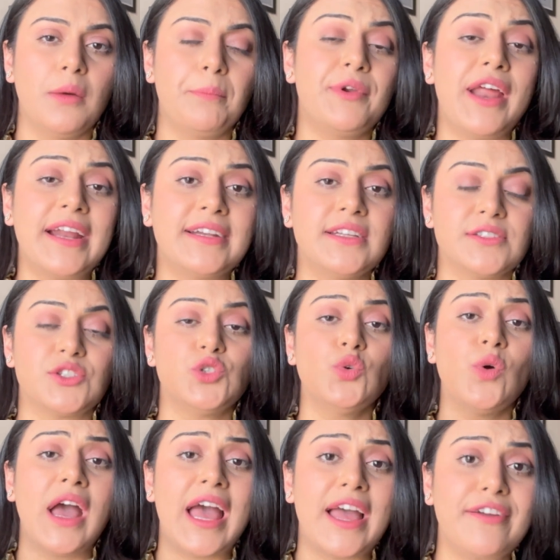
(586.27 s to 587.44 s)
practice,
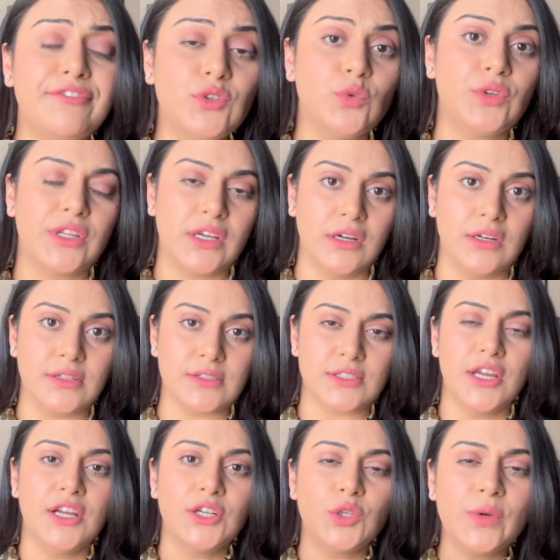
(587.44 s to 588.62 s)
you have to rehearse
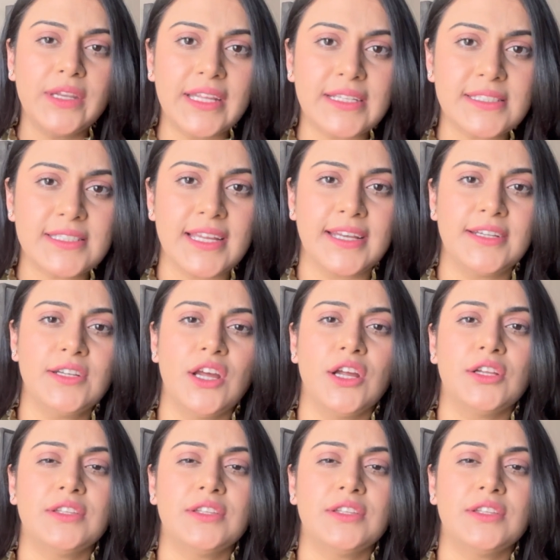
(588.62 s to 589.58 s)
to an extent